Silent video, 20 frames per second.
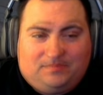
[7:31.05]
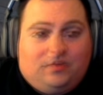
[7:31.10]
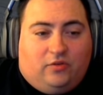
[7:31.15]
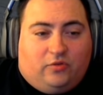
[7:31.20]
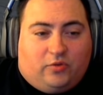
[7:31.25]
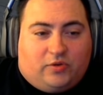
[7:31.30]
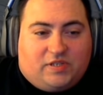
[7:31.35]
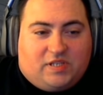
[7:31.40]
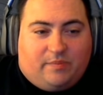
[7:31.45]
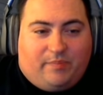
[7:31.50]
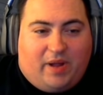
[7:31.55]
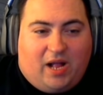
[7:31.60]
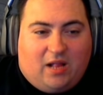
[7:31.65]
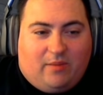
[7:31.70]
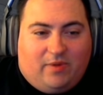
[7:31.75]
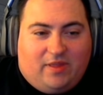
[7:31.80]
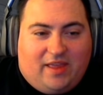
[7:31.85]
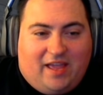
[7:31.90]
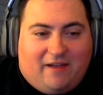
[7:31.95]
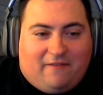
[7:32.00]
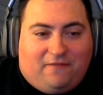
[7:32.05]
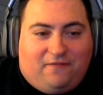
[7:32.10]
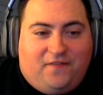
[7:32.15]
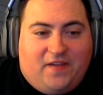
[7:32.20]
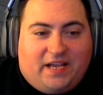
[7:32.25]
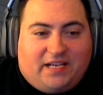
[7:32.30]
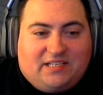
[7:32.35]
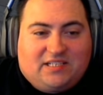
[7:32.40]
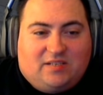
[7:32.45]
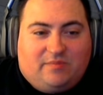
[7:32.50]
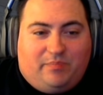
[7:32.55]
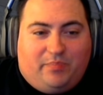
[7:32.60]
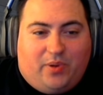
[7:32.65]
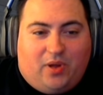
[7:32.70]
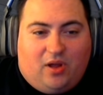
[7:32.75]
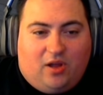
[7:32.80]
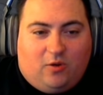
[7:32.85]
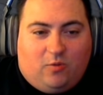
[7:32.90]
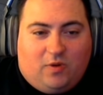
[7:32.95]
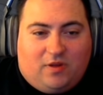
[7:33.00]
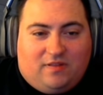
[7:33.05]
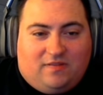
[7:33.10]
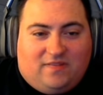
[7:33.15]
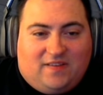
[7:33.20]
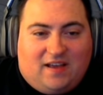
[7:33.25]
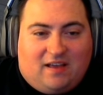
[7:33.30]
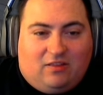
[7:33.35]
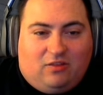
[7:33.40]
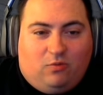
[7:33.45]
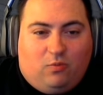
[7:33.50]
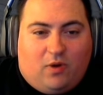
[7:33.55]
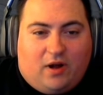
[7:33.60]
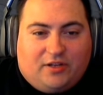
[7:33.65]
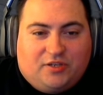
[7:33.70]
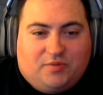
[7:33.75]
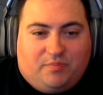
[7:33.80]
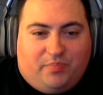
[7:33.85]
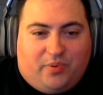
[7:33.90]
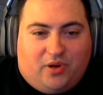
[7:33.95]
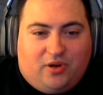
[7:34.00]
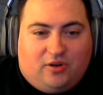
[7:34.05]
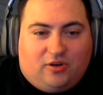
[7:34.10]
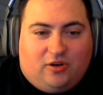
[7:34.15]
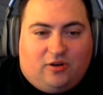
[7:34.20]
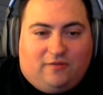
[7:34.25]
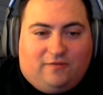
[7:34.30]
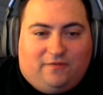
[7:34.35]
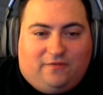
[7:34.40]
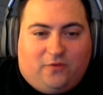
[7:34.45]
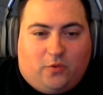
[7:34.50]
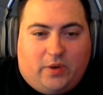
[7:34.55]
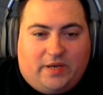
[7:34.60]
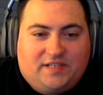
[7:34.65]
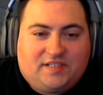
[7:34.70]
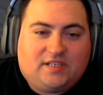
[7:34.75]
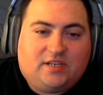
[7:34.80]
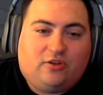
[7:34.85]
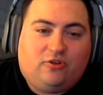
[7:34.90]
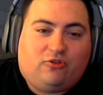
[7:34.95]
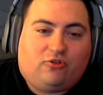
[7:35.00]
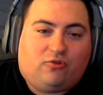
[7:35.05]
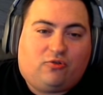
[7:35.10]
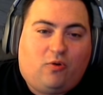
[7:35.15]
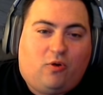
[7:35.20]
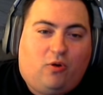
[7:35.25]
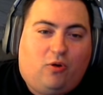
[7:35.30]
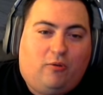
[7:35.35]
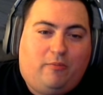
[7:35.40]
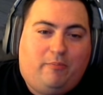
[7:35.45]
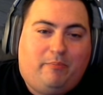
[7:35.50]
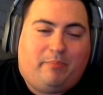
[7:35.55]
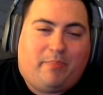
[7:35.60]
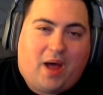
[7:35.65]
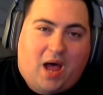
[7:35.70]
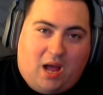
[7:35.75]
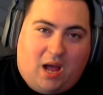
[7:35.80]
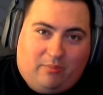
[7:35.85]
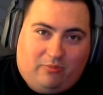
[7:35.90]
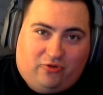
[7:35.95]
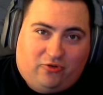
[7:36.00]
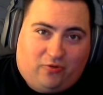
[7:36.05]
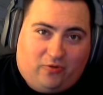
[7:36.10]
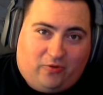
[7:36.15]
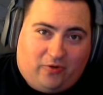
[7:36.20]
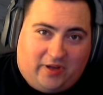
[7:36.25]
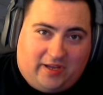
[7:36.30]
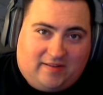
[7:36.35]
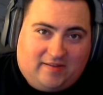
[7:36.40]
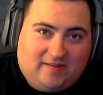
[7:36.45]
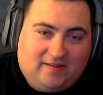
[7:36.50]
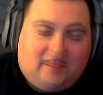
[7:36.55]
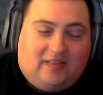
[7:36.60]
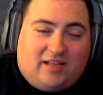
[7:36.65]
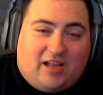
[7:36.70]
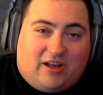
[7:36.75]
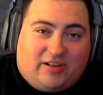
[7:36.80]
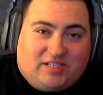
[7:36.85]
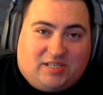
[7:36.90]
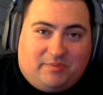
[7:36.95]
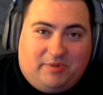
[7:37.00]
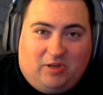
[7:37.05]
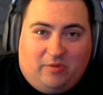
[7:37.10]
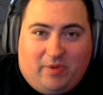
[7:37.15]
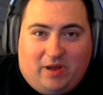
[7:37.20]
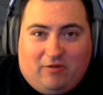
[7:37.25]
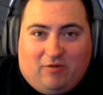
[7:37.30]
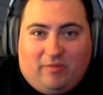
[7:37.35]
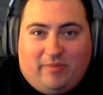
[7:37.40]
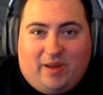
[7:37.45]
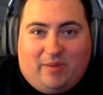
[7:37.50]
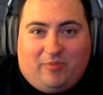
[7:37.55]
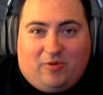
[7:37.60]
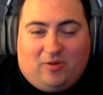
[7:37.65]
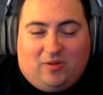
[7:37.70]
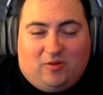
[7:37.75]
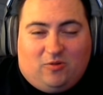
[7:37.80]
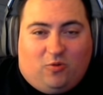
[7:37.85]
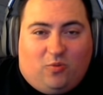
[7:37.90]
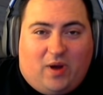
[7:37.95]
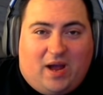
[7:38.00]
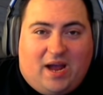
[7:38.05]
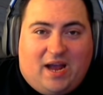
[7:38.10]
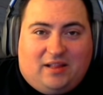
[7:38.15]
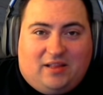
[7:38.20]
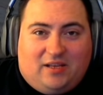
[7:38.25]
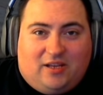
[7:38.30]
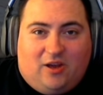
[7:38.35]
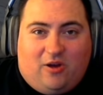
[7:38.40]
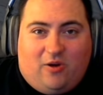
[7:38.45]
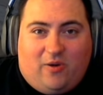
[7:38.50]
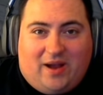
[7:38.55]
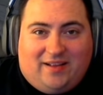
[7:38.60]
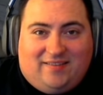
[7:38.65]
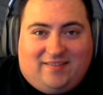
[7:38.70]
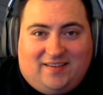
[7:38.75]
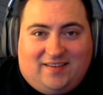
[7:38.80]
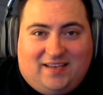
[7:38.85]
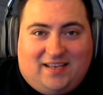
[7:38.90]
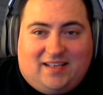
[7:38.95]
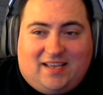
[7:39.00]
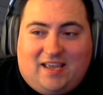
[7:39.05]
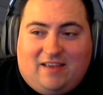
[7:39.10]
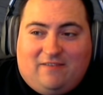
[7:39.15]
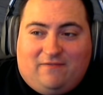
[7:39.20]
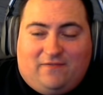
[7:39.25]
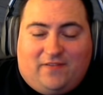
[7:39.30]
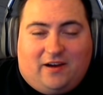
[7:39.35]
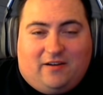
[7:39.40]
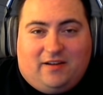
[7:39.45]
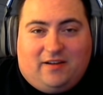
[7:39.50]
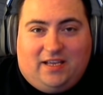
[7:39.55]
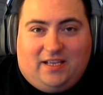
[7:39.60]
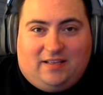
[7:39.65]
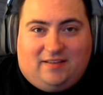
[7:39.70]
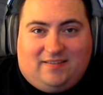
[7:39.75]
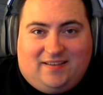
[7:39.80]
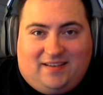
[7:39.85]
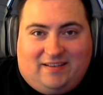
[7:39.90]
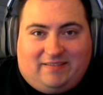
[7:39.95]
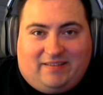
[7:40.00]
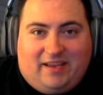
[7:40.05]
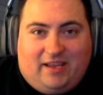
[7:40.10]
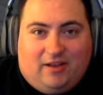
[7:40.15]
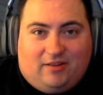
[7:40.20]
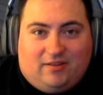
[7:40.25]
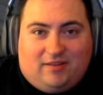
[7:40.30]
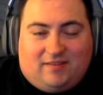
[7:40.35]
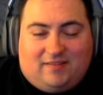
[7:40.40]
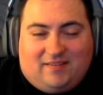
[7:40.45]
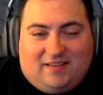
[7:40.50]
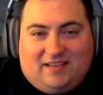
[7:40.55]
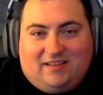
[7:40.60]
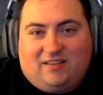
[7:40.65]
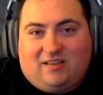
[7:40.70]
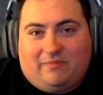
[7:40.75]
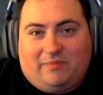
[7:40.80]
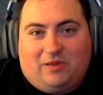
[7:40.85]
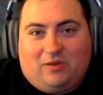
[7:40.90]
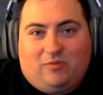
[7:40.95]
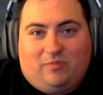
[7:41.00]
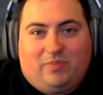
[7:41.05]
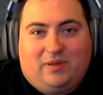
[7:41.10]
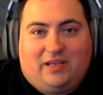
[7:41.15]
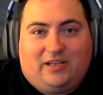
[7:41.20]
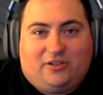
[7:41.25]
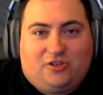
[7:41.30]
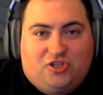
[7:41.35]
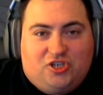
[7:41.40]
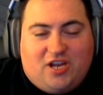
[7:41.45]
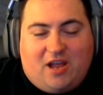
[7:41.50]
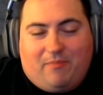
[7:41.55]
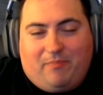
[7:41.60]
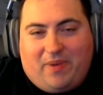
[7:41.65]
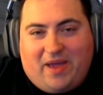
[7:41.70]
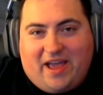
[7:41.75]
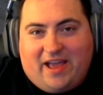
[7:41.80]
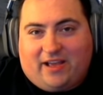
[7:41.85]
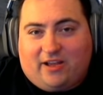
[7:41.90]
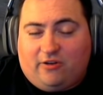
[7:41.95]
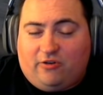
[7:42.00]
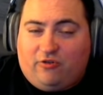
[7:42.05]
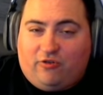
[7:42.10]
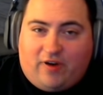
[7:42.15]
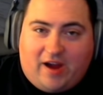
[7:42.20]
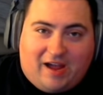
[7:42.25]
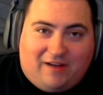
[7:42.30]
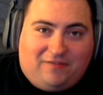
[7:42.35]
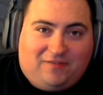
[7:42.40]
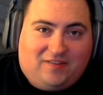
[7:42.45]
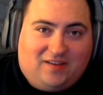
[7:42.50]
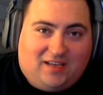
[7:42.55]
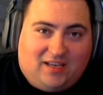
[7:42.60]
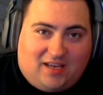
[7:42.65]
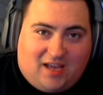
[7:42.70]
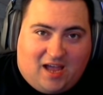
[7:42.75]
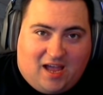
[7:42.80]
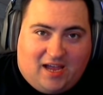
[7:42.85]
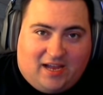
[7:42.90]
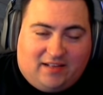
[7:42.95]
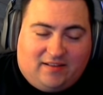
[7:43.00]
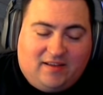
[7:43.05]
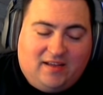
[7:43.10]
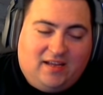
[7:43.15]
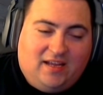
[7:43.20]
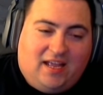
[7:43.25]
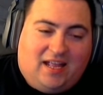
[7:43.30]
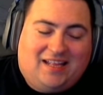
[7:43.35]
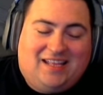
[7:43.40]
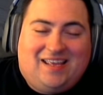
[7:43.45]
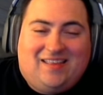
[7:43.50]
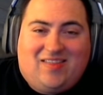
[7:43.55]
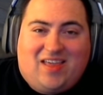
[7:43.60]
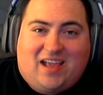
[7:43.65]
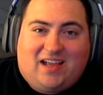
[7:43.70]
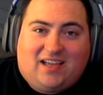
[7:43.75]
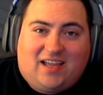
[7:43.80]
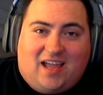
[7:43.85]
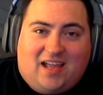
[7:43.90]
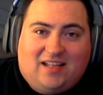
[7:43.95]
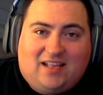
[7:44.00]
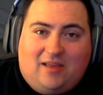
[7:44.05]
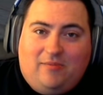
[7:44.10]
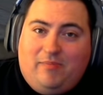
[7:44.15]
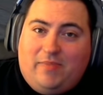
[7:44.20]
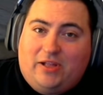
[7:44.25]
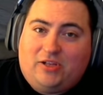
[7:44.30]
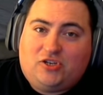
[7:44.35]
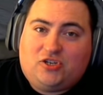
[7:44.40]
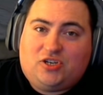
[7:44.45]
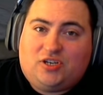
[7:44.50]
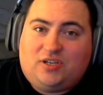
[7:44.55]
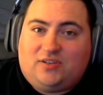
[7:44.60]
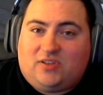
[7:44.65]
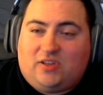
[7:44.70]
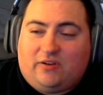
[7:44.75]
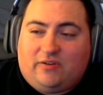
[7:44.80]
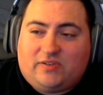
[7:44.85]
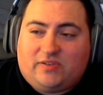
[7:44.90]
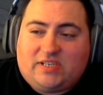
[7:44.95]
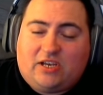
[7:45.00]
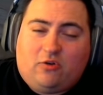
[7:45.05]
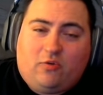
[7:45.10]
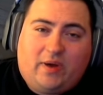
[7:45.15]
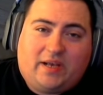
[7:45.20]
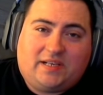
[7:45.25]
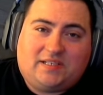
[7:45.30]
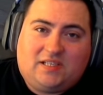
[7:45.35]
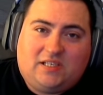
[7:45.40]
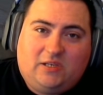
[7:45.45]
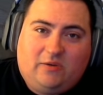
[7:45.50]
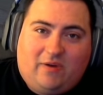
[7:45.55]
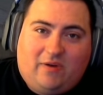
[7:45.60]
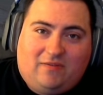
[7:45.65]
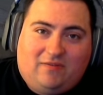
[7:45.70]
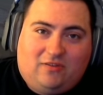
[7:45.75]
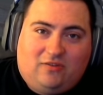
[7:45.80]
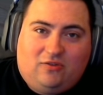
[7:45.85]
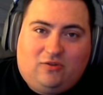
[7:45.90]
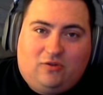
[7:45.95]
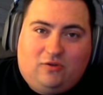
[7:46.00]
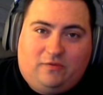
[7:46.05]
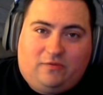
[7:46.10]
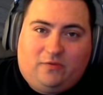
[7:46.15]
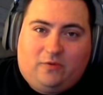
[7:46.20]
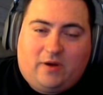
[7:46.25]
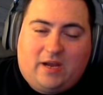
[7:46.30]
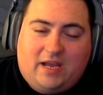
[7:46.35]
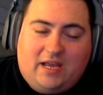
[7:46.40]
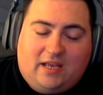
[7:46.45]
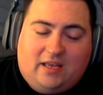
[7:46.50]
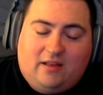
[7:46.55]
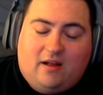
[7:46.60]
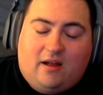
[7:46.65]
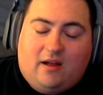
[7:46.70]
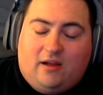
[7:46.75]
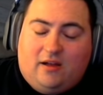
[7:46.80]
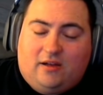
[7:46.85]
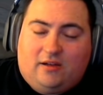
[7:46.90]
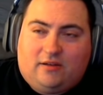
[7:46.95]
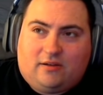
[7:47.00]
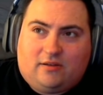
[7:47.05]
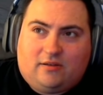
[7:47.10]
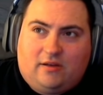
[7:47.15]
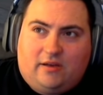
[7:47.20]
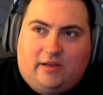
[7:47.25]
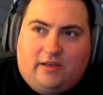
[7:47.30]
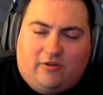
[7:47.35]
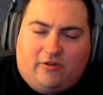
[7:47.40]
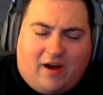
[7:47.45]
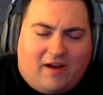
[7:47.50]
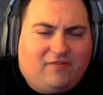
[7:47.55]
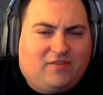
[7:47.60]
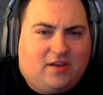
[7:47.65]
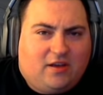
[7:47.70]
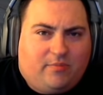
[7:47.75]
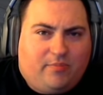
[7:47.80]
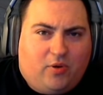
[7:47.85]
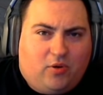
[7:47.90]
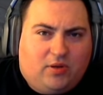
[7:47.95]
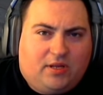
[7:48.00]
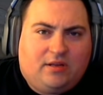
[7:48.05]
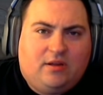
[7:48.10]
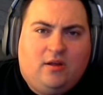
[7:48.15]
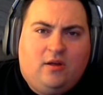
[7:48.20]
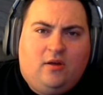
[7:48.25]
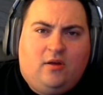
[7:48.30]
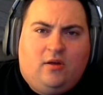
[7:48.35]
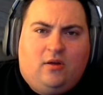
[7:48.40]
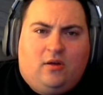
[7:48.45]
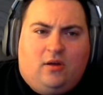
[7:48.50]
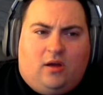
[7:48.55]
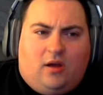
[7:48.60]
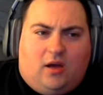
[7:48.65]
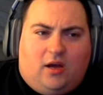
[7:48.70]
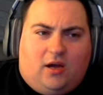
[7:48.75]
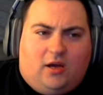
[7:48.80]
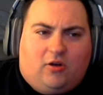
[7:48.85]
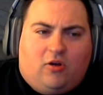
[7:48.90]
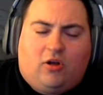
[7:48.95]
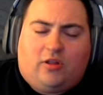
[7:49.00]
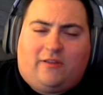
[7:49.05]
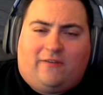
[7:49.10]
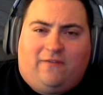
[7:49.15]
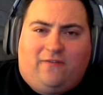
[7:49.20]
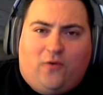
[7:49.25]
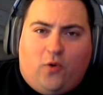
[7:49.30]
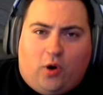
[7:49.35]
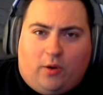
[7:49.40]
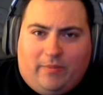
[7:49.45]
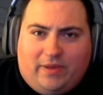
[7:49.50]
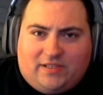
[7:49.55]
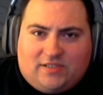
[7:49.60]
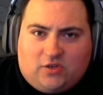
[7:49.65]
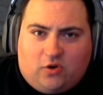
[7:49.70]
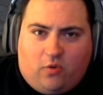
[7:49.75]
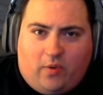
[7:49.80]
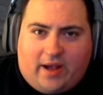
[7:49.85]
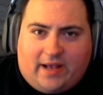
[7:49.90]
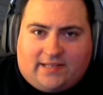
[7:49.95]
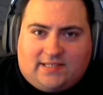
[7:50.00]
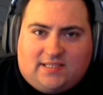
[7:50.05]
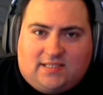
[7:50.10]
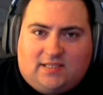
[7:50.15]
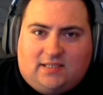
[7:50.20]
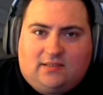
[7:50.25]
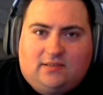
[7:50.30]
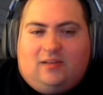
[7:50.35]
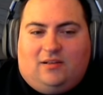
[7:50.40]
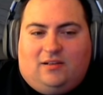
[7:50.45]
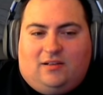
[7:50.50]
Towards the bottom of that, fixed bug with Death Watch Bunker voice control bomb droid. Now, some of you might remember a little while ago, I did a very detailed DWB jetpack crafting guide. And in that guide, I mentioned there is a quest that you have to do for a crafting component called the Foreman's Quest.